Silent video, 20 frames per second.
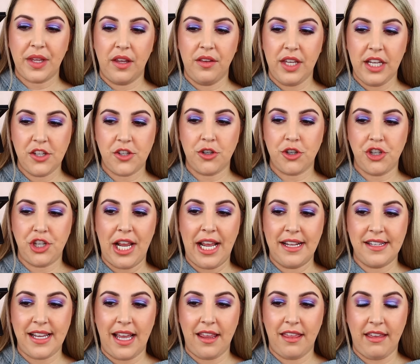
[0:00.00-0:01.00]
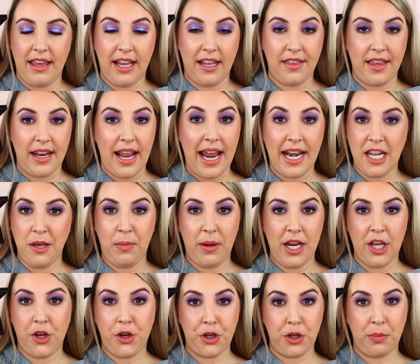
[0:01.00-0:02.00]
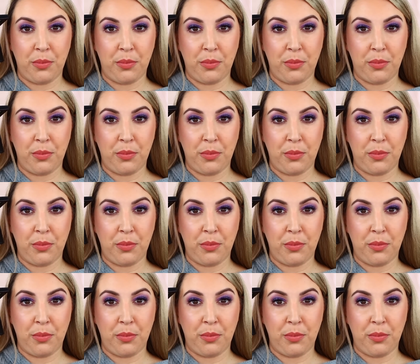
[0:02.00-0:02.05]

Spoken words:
These are shades I think that anybody could